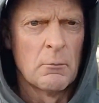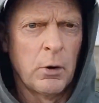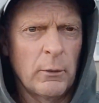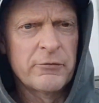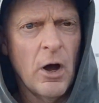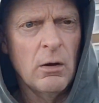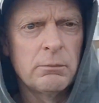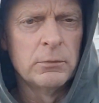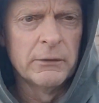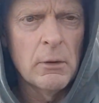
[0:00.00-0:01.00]
But we've got
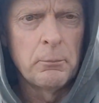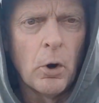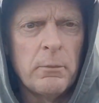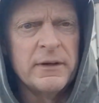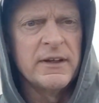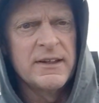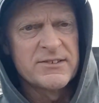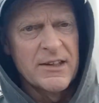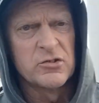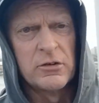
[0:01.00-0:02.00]
another pub in the
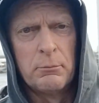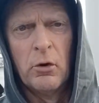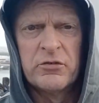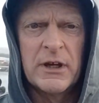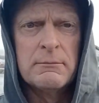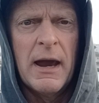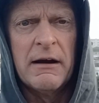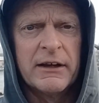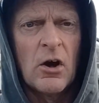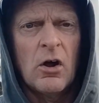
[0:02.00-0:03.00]
centre of Port St
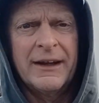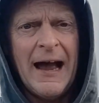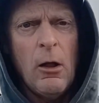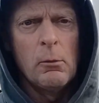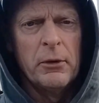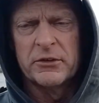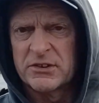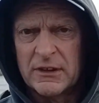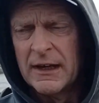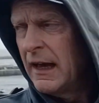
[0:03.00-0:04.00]
Mary called the
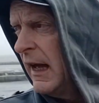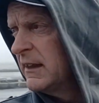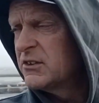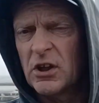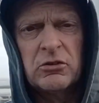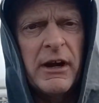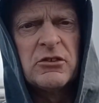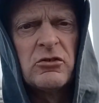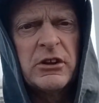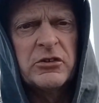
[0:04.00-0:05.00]
Albert, and it's a
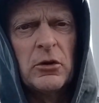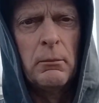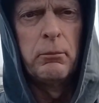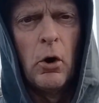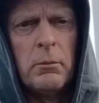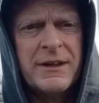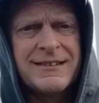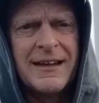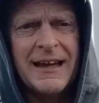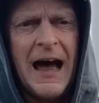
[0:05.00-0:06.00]
great traditional pub. It's
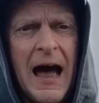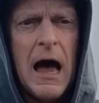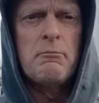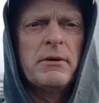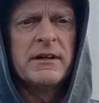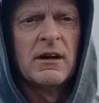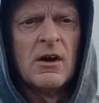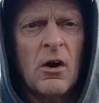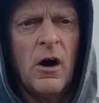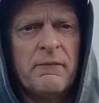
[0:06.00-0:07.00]
like the heartbeat
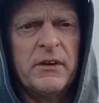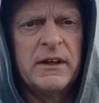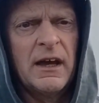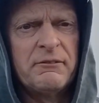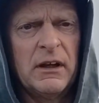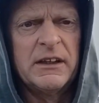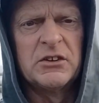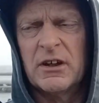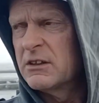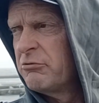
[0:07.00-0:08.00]
of the
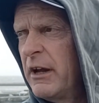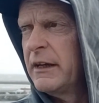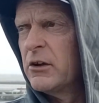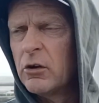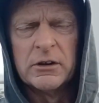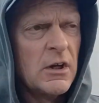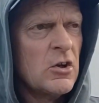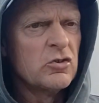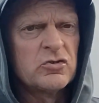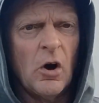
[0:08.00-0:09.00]
village. It's really good.
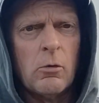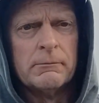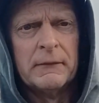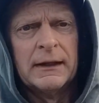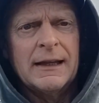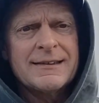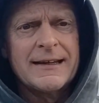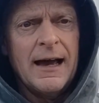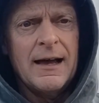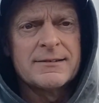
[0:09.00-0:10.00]
So let's
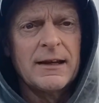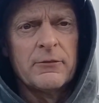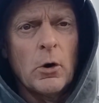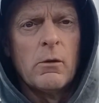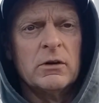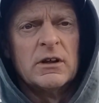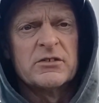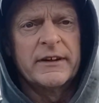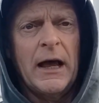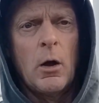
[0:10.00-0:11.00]
get ourselves over
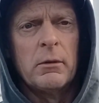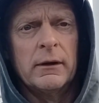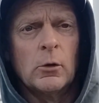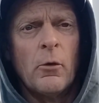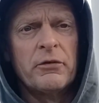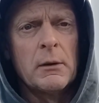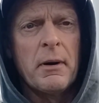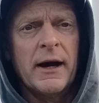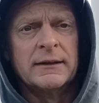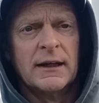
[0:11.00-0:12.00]
to the Albert and go for a
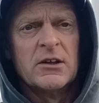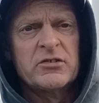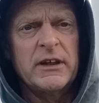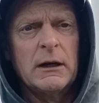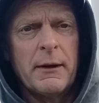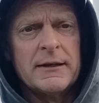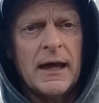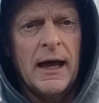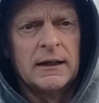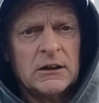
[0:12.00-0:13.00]
pint. See you in there.